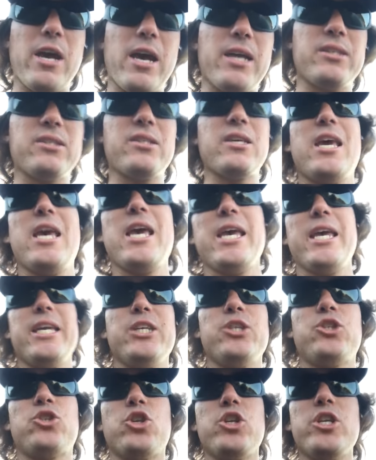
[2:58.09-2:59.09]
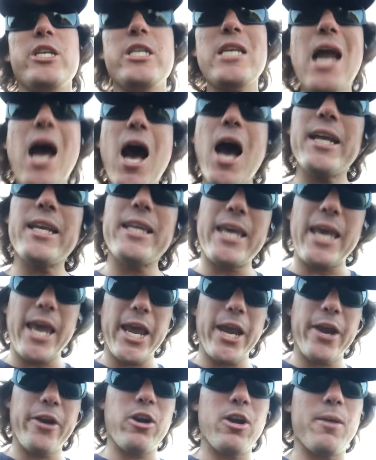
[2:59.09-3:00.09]
guys is to not
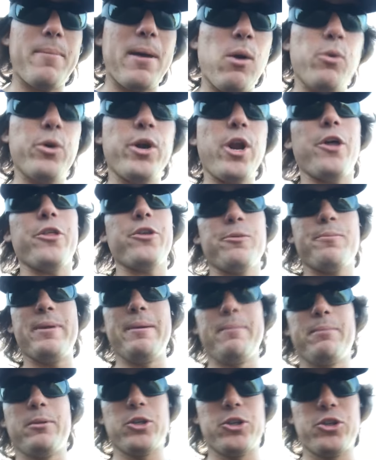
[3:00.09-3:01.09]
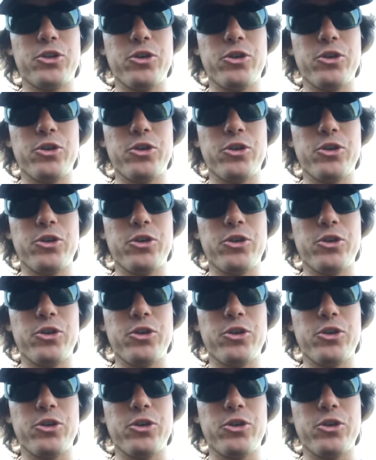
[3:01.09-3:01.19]
care about what other people are